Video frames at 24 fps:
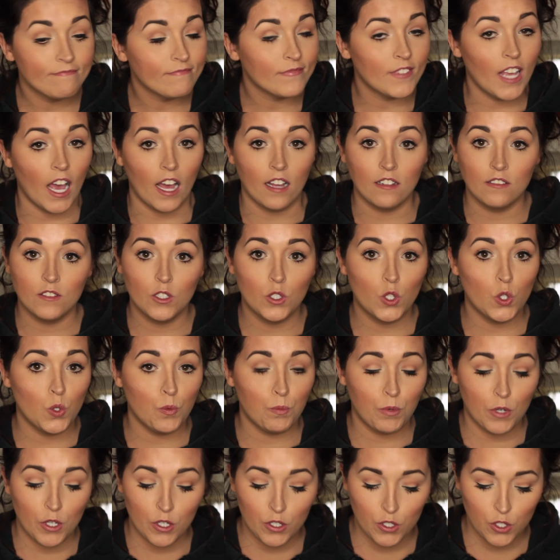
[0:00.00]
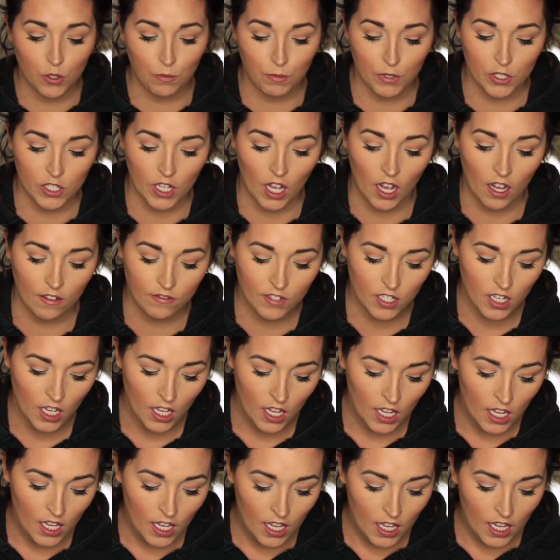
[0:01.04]
Yeah, super, super soft.
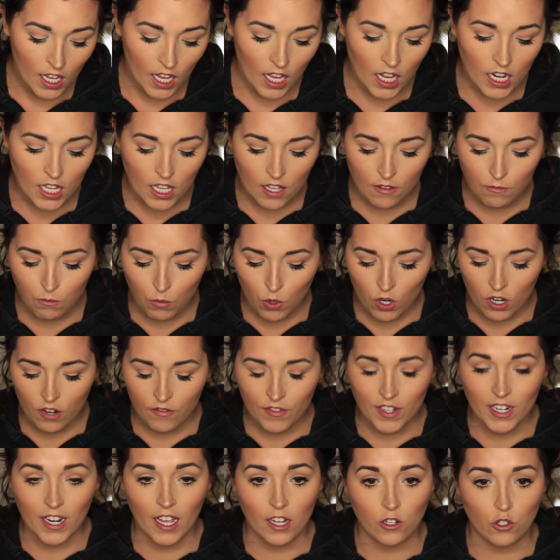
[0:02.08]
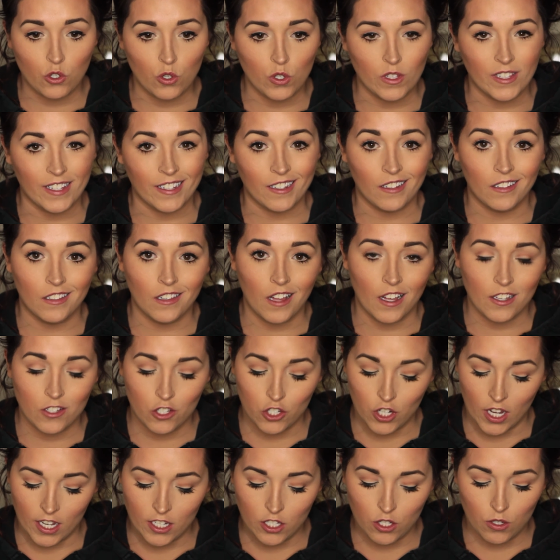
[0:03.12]
And to give more of a natural like gloss
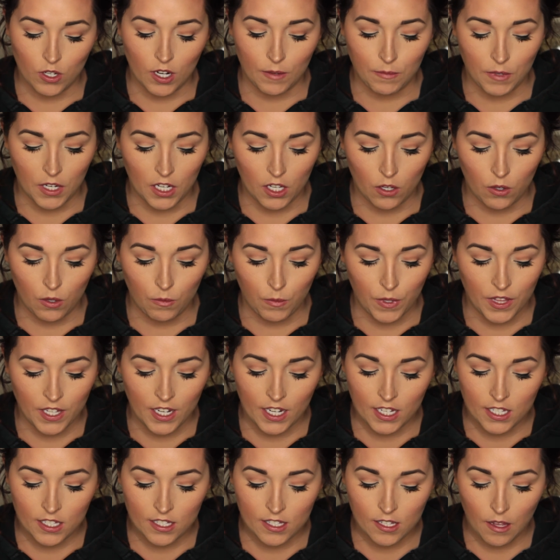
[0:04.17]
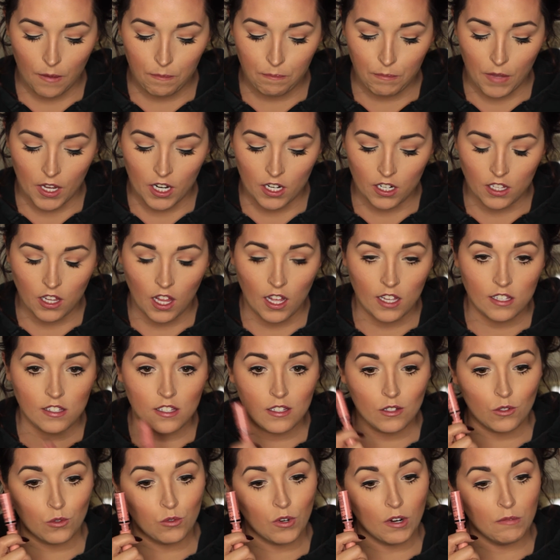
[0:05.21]
shine to it, I'm gonna go in with NYX Butter Gloss
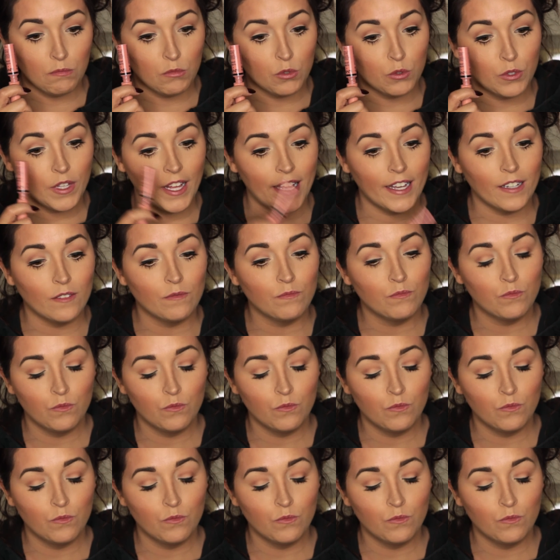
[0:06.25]
in Creme Brulee.